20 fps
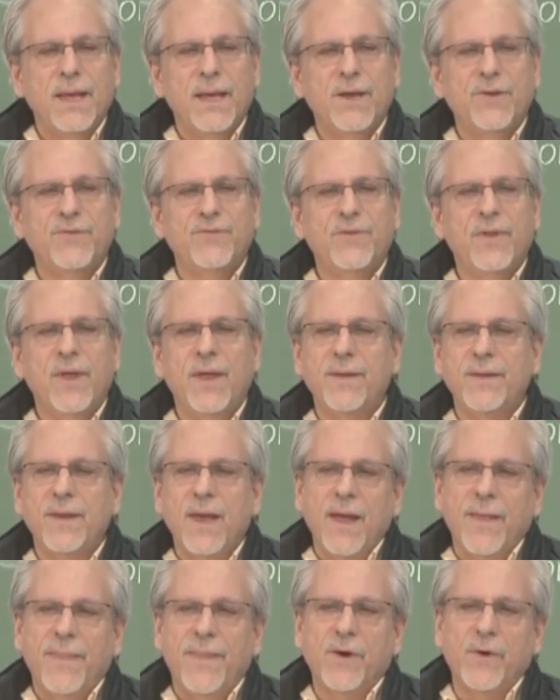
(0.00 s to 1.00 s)
is that
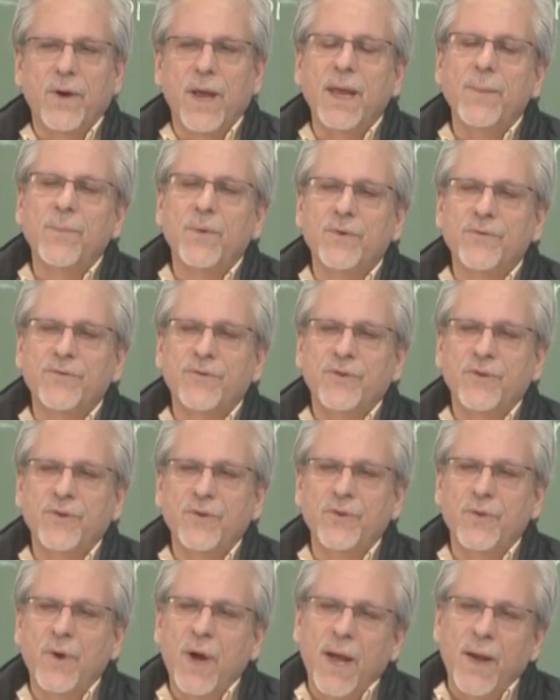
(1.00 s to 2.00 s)
they're able
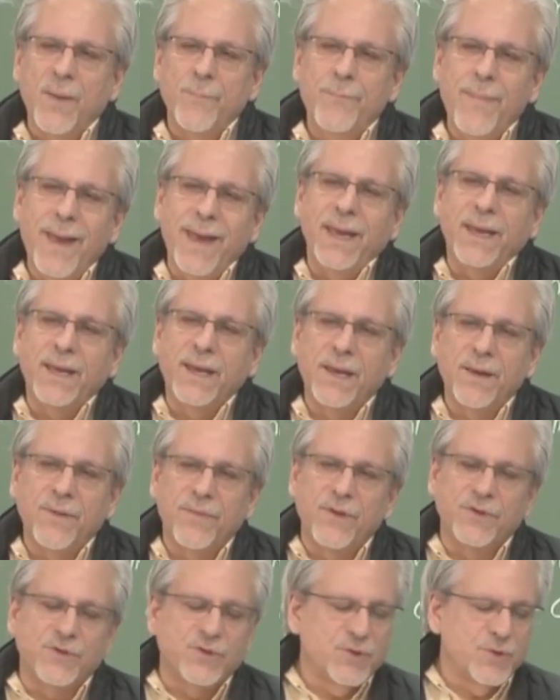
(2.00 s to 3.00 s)
to
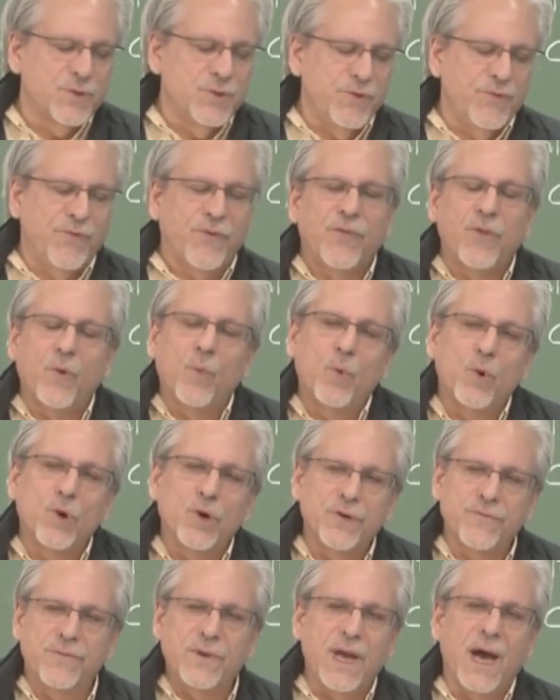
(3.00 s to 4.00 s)
make the truth of the
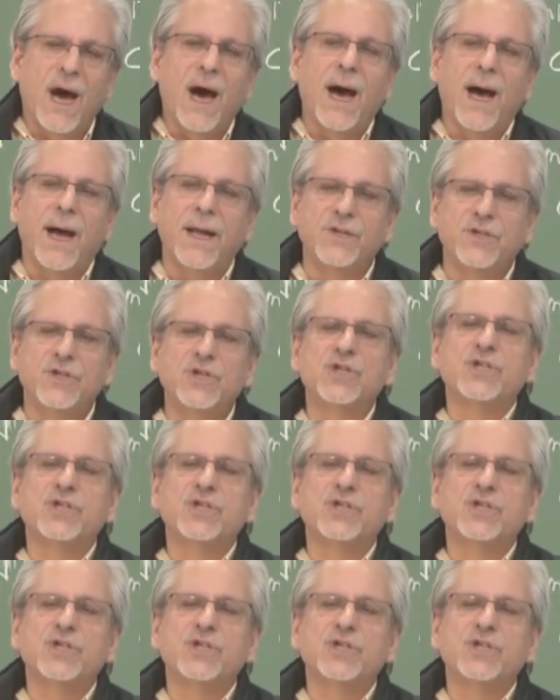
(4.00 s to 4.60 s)
Word of God